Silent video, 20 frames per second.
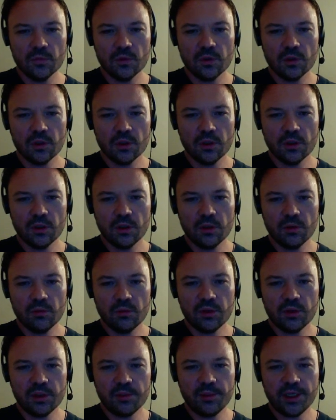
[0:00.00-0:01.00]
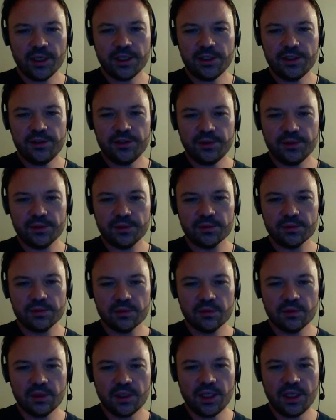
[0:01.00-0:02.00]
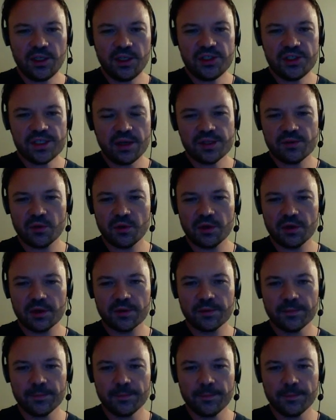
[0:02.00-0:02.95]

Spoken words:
What am I going to do? King g7 doesn't work.